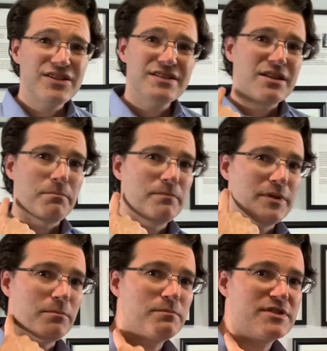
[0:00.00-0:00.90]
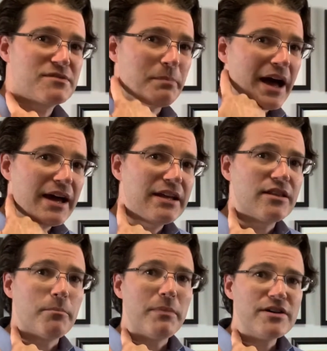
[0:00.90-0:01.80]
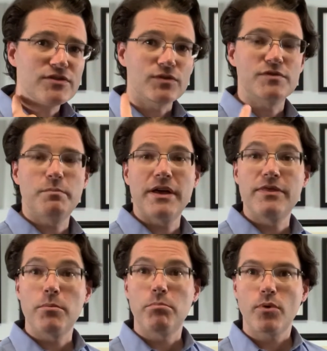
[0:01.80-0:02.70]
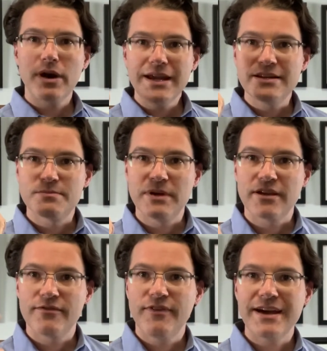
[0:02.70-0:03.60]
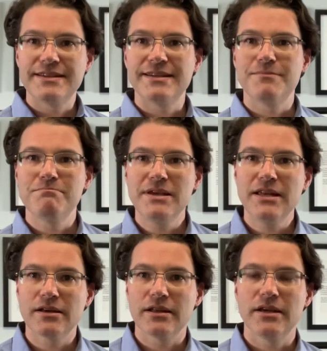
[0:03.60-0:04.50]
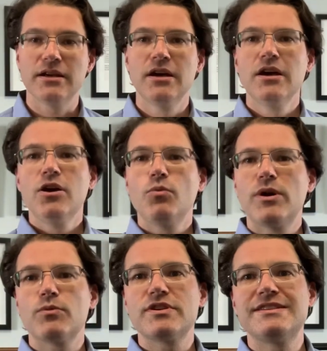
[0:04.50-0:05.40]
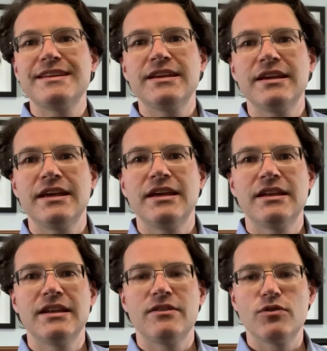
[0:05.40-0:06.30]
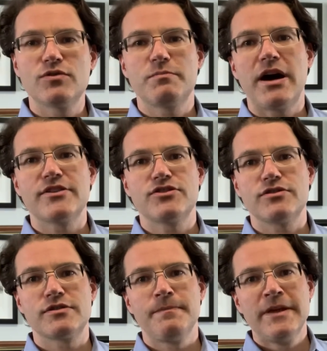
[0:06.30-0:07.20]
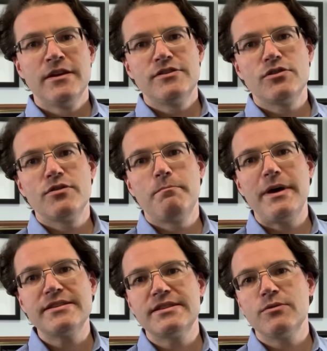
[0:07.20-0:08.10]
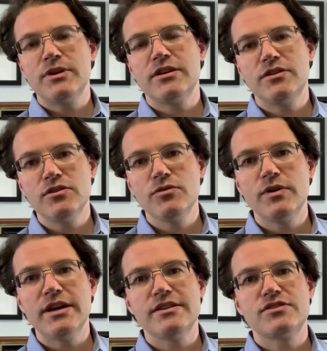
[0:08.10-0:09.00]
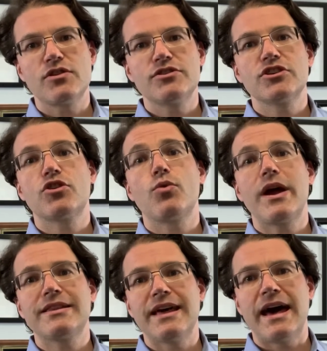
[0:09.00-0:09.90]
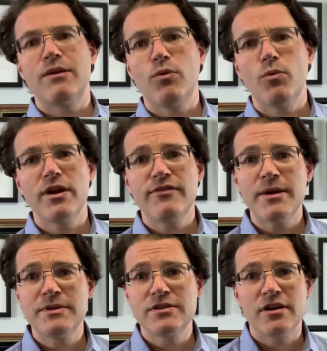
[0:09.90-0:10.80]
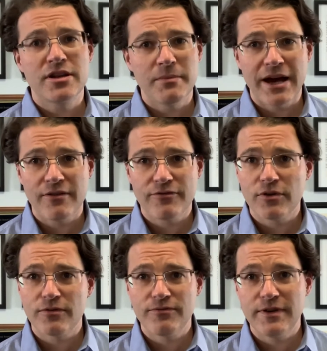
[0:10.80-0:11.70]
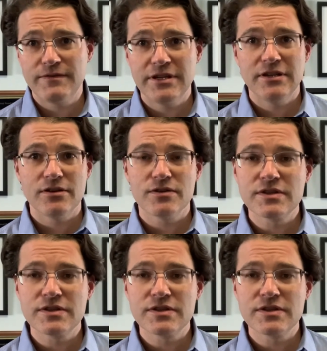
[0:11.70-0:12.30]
the spine and the muscles, but the brain is being affected immediately when we're sitting in those postures. So the best thing we can do is start to correct that. Well, what have I been talking about for 15 years